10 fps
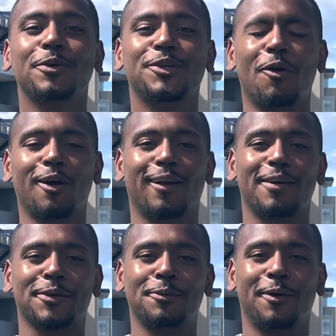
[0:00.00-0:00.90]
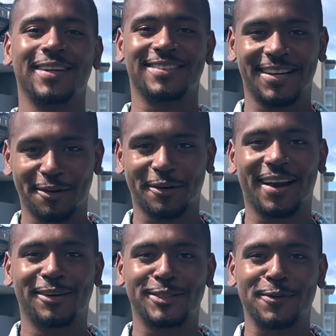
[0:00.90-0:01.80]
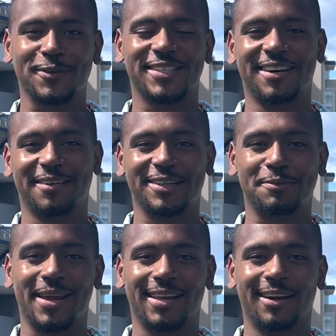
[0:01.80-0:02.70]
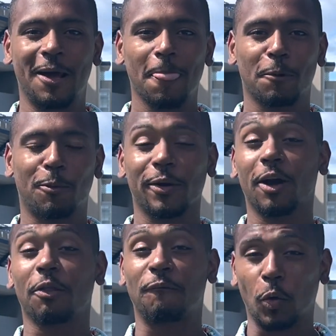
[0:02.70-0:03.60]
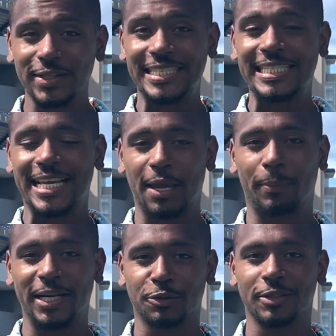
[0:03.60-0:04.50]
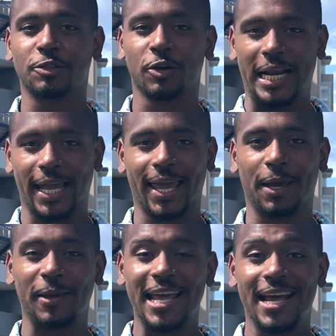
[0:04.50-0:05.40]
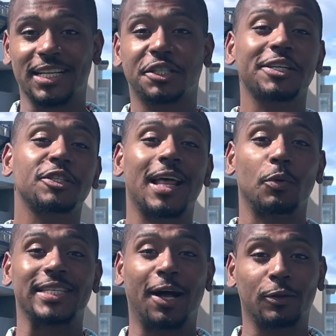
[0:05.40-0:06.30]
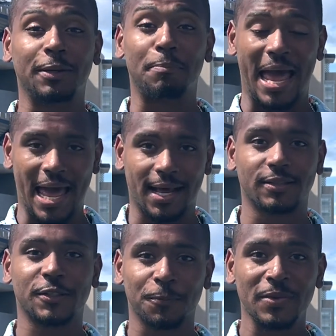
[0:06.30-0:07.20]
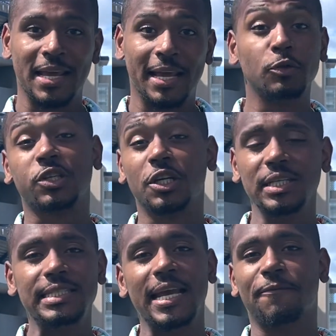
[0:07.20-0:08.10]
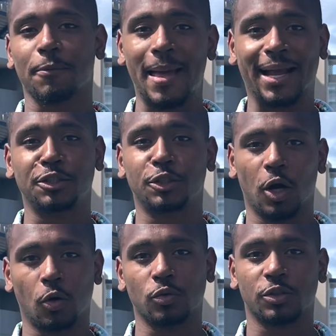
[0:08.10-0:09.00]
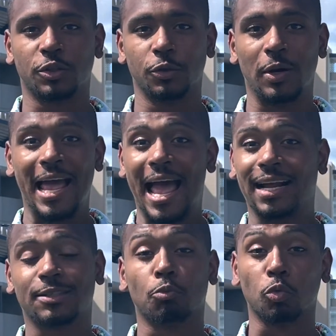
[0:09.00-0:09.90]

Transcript: What's going on, everyone? It's Taylor Kyles here for C L N S Media, reporting on the fourteenth day of Patriots training camp and a session that was held in pads. It was a good day for Mac Jones, who had some